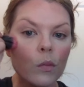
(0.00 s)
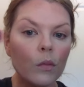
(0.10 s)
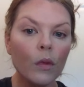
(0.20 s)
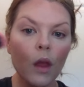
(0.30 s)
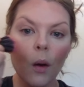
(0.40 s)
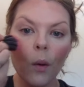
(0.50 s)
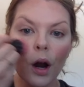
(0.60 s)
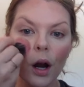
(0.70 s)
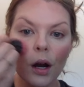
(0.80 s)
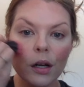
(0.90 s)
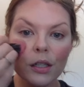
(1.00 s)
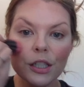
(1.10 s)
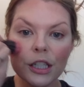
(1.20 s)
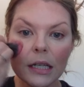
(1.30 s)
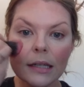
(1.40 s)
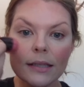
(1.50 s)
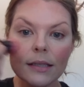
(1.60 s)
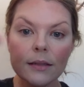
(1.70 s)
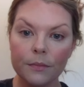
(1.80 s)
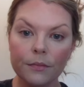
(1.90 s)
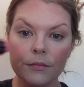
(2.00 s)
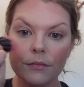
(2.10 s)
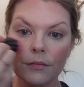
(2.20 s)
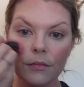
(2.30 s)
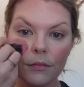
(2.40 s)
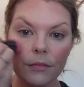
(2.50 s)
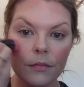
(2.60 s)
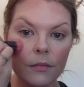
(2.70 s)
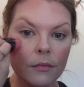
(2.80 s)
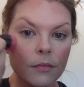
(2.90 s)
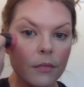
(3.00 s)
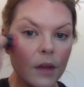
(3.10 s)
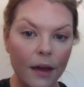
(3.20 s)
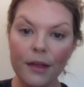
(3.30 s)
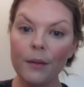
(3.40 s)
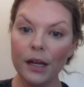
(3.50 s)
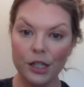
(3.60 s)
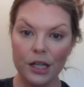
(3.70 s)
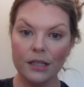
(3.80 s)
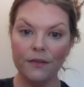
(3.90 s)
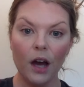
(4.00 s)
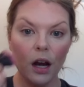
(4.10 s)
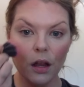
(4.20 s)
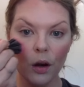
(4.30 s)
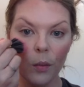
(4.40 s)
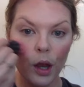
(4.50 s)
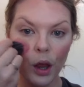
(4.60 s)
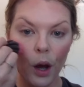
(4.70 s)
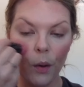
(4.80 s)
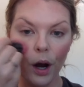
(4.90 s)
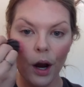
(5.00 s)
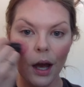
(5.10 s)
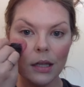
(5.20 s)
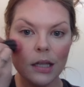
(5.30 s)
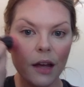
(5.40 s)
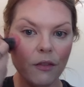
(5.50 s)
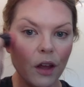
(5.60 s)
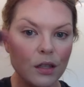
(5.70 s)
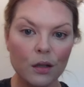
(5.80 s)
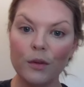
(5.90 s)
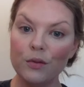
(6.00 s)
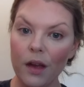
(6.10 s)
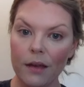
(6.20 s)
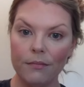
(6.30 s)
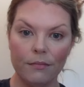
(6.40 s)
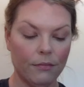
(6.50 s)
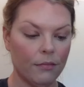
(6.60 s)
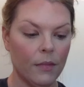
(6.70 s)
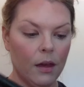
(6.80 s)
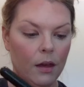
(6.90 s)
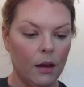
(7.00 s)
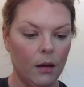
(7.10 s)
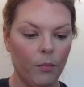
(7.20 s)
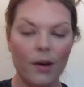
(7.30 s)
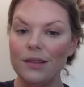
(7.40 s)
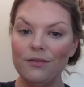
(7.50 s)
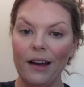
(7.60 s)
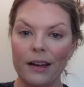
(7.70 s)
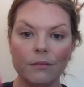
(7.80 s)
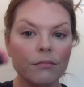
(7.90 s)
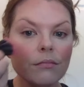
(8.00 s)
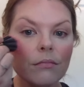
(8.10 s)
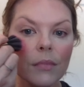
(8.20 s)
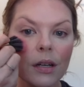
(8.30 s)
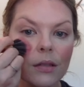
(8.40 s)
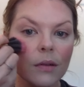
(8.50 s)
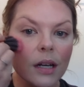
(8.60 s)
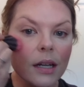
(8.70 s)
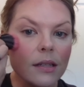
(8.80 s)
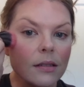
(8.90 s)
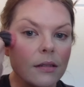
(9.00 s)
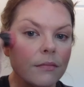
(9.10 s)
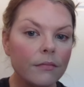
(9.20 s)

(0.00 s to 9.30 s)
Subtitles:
lower cheeks. I think my cheeks have gotten a little bit lower as I have lost so much weight. But it's fine. It is what it is.